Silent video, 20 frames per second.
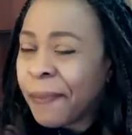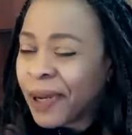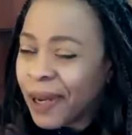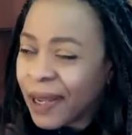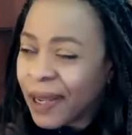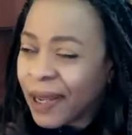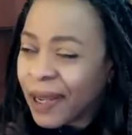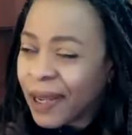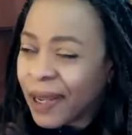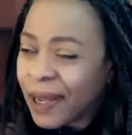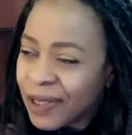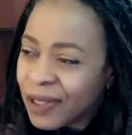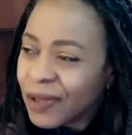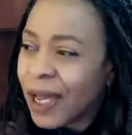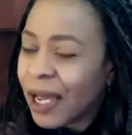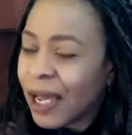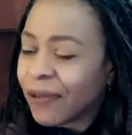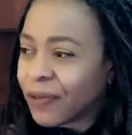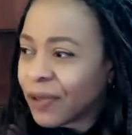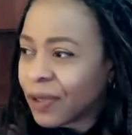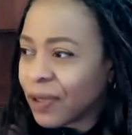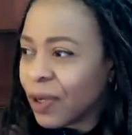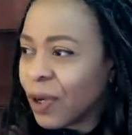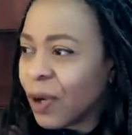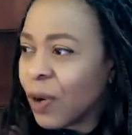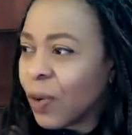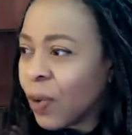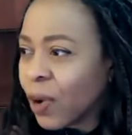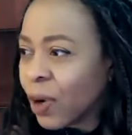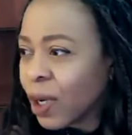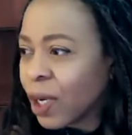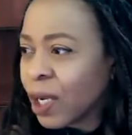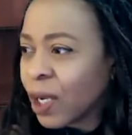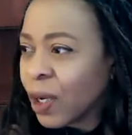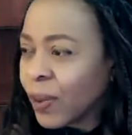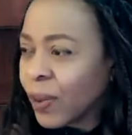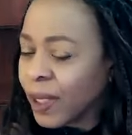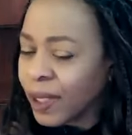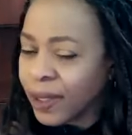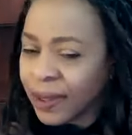but I do have to know where
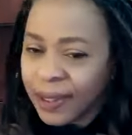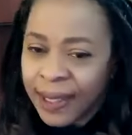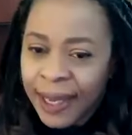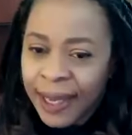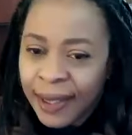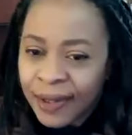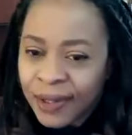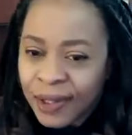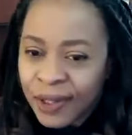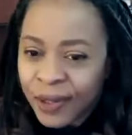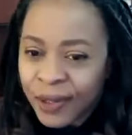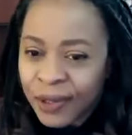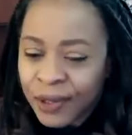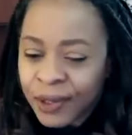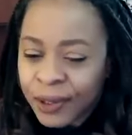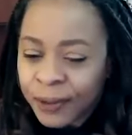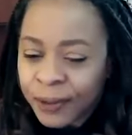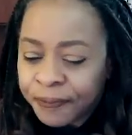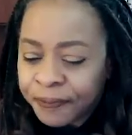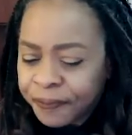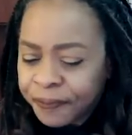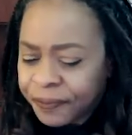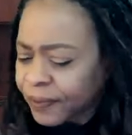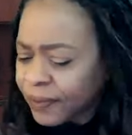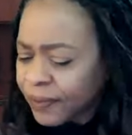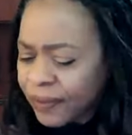to go get the answers.